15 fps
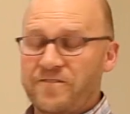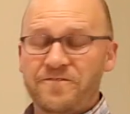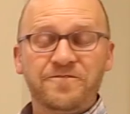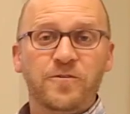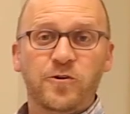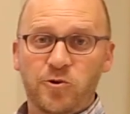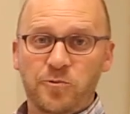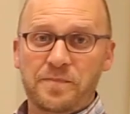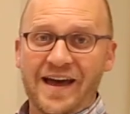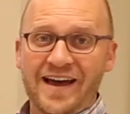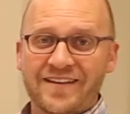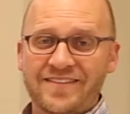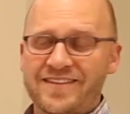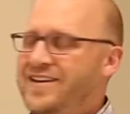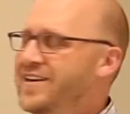a full
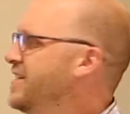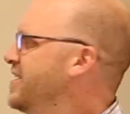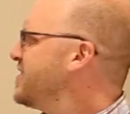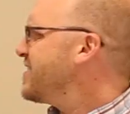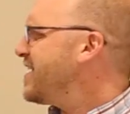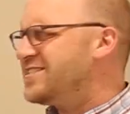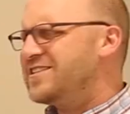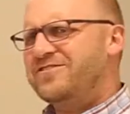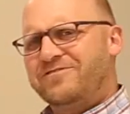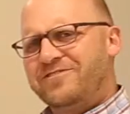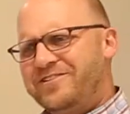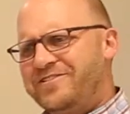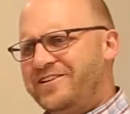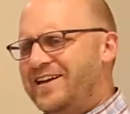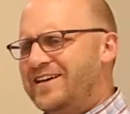bath. So that's a
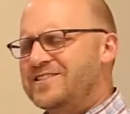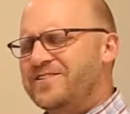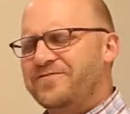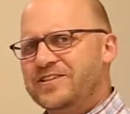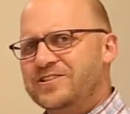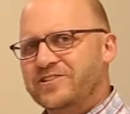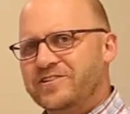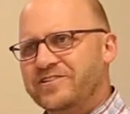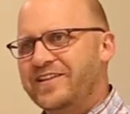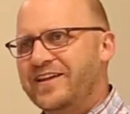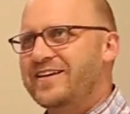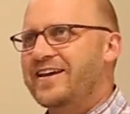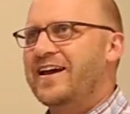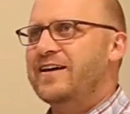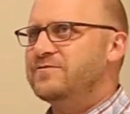really nice feature that
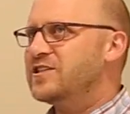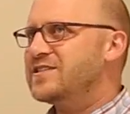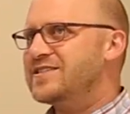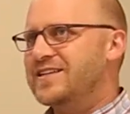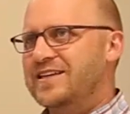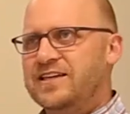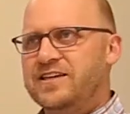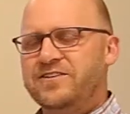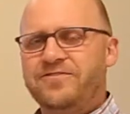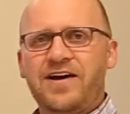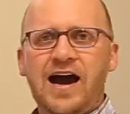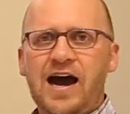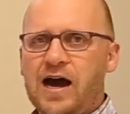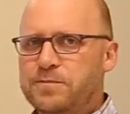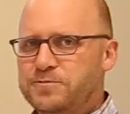you have just to give
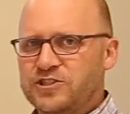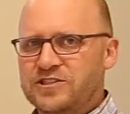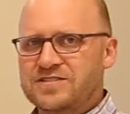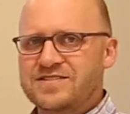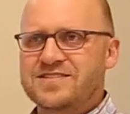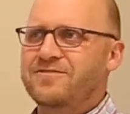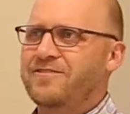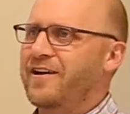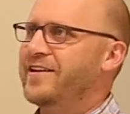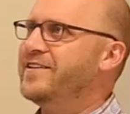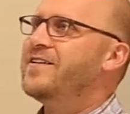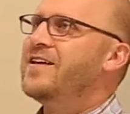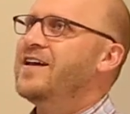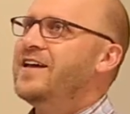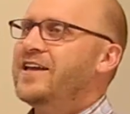options, right?
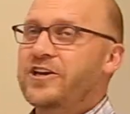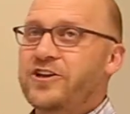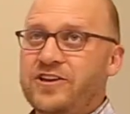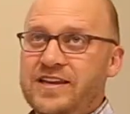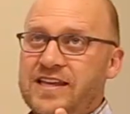It could